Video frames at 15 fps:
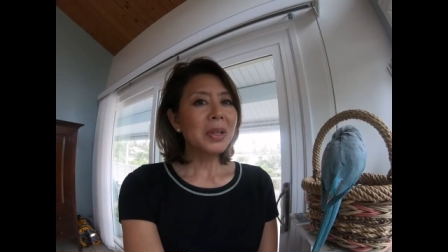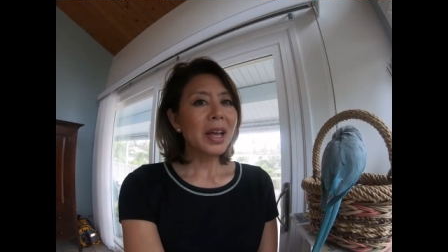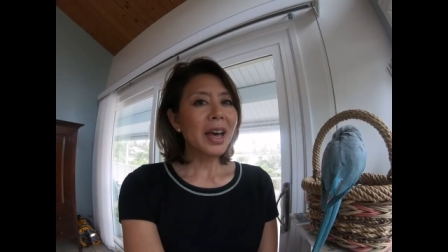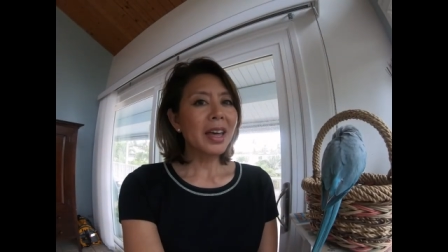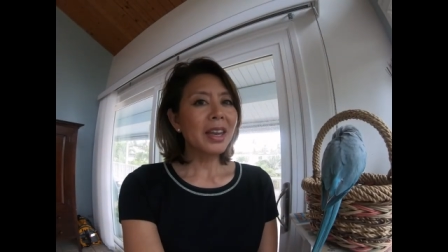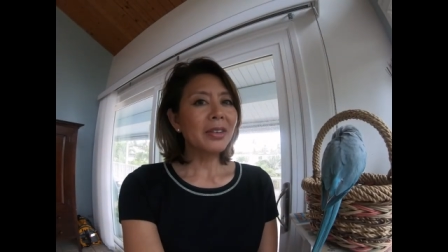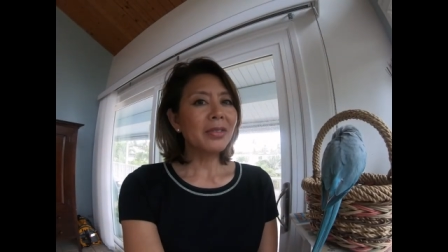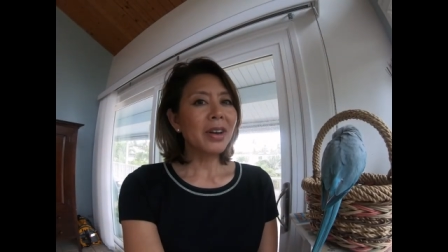
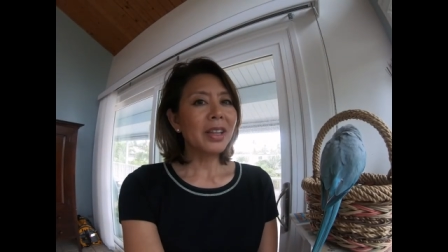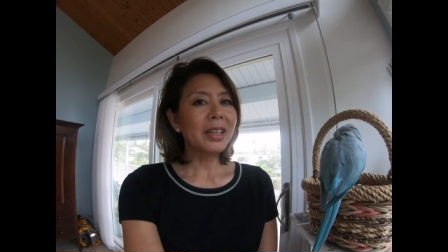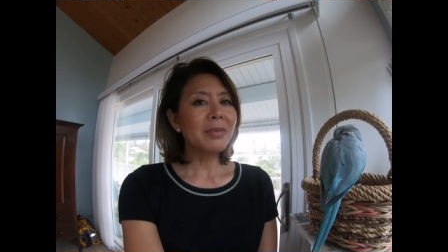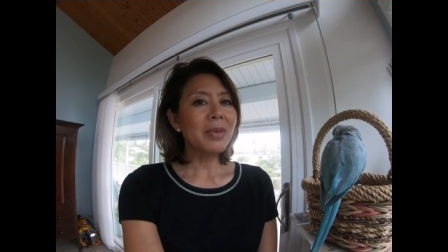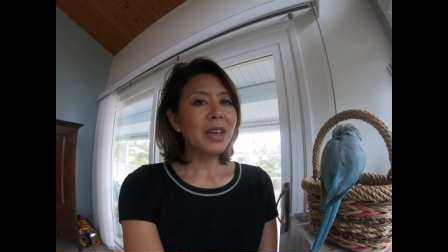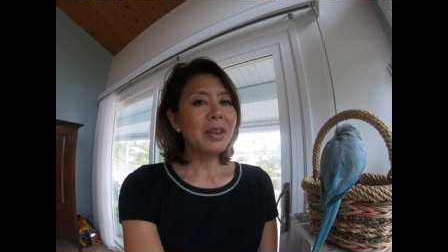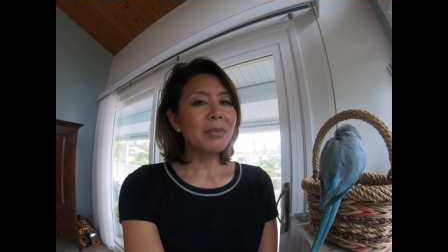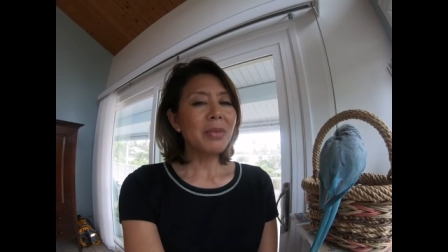glad I finally
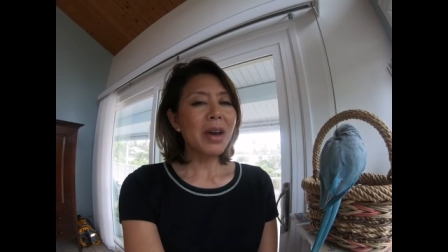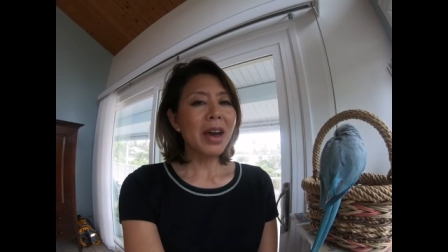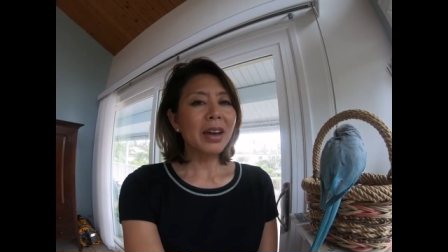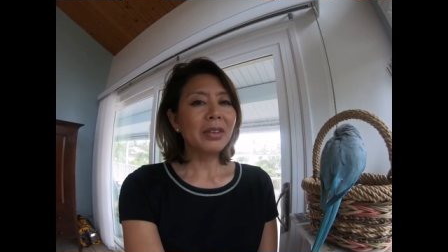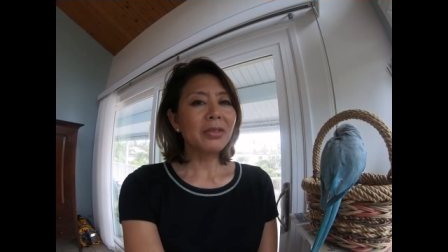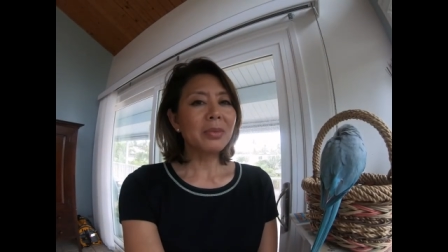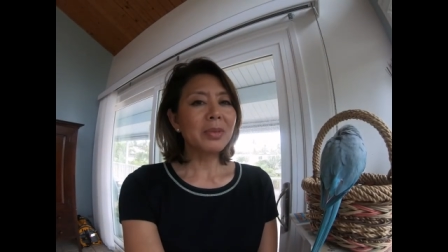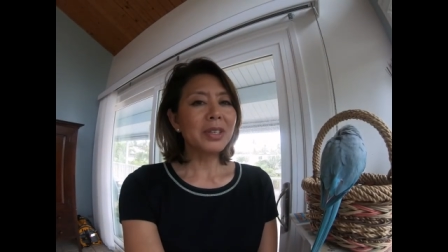made it
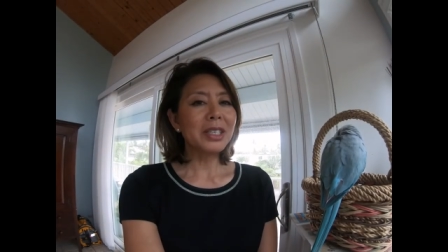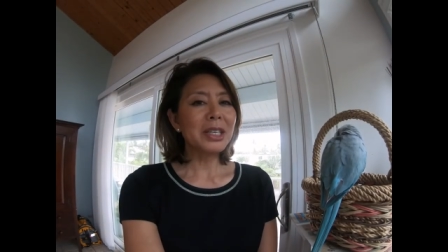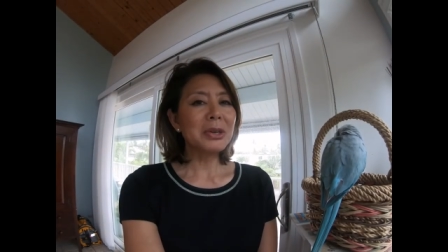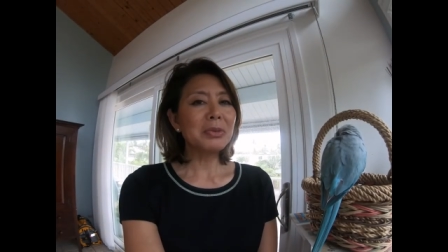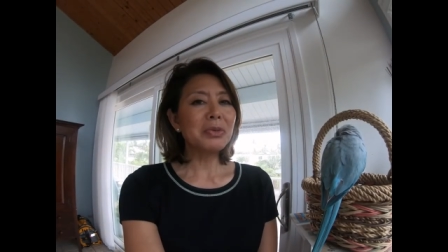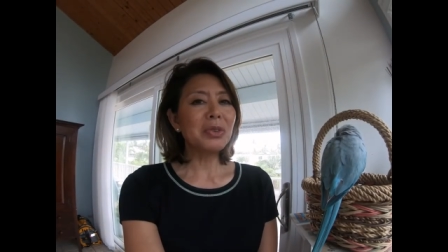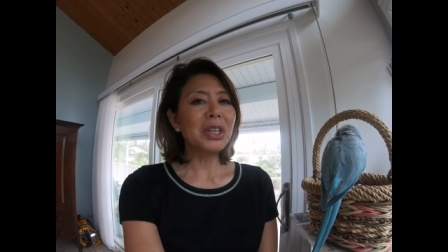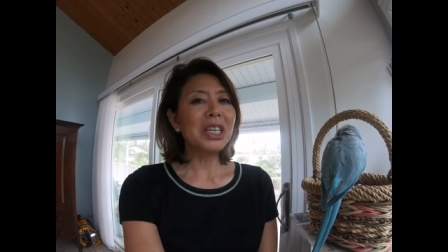back from the
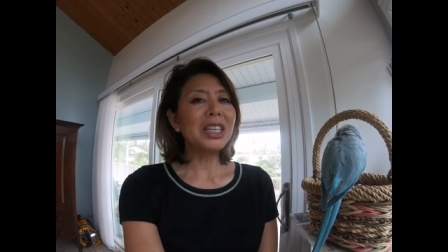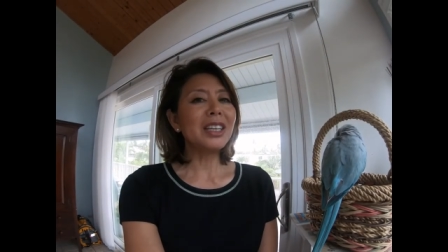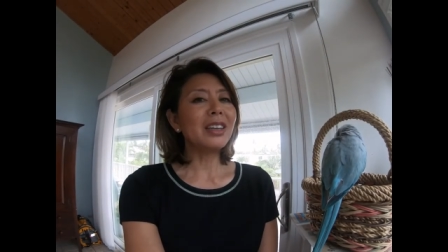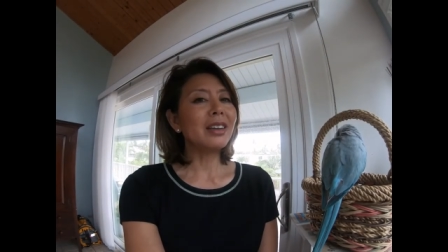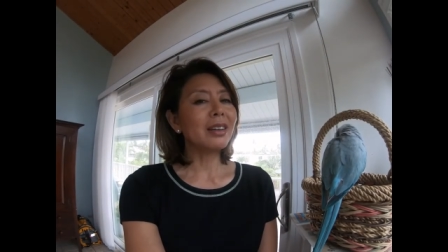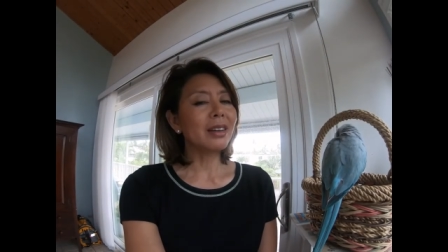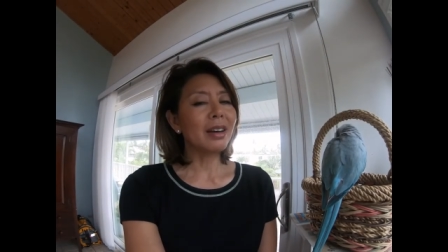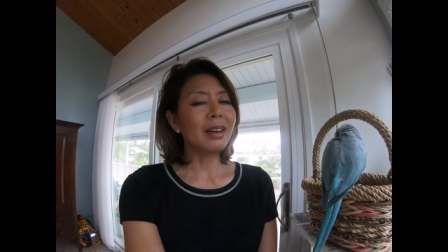
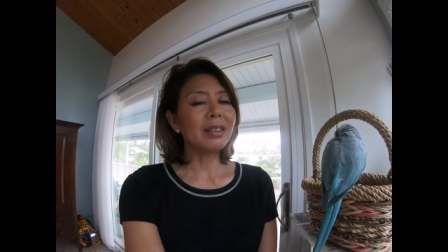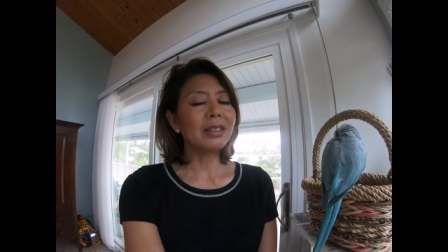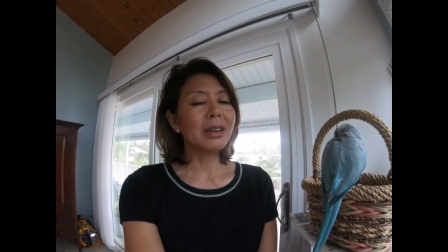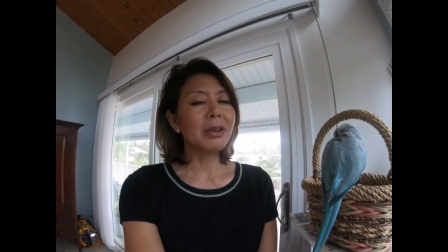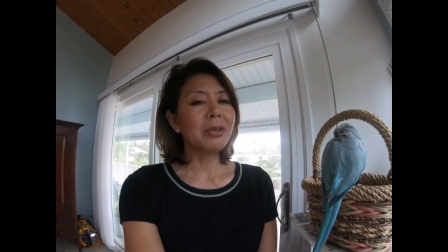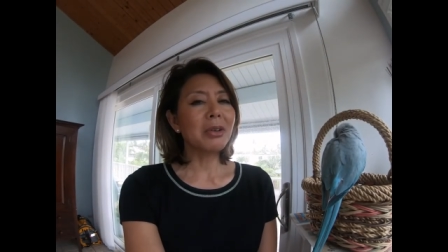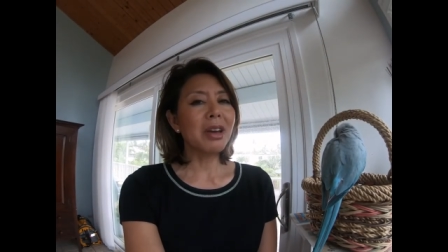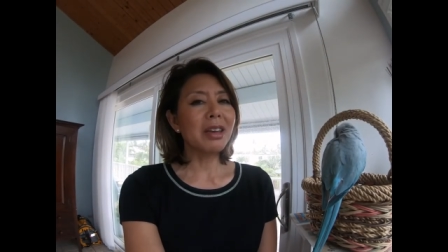DMV,
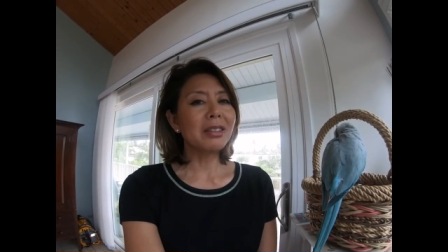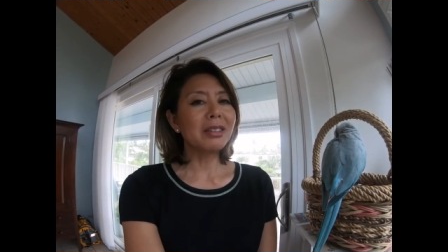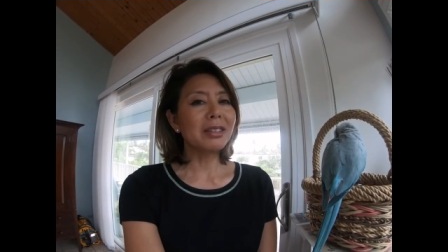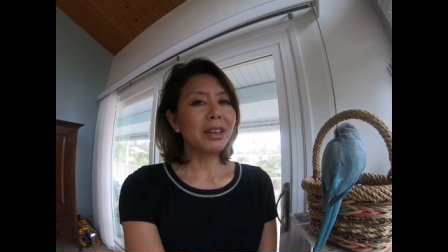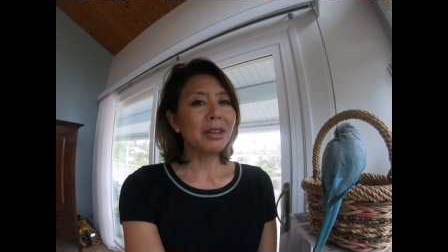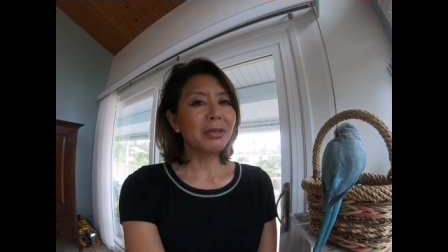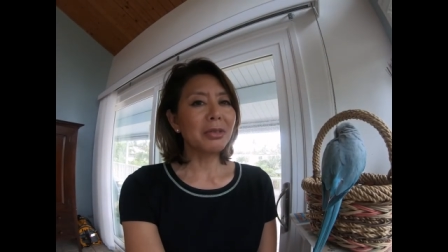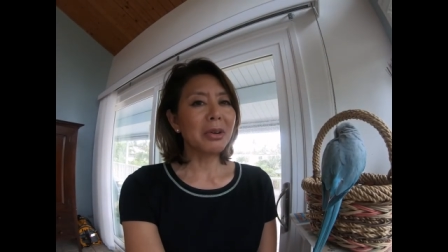Costco, and
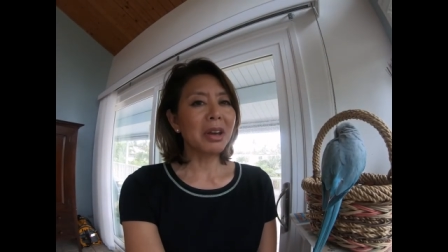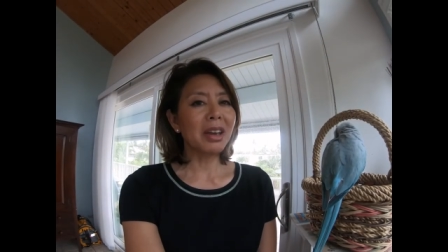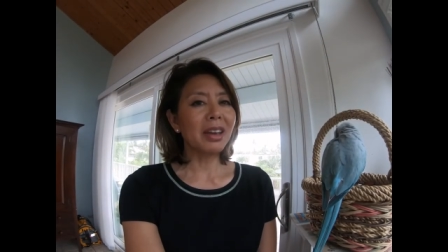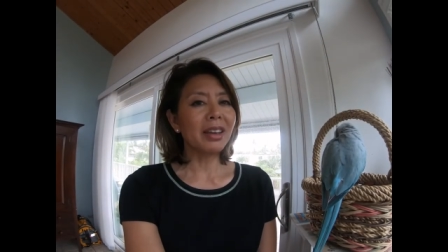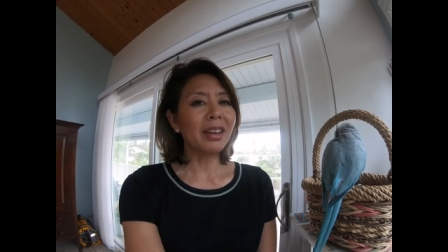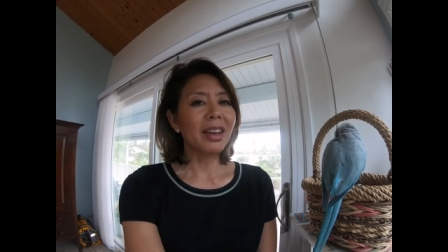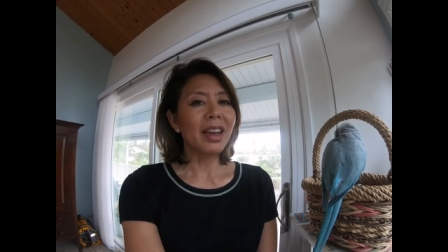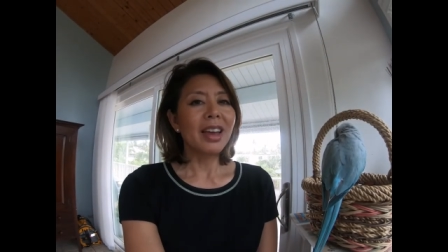
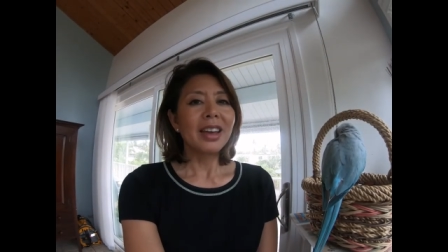Safeway.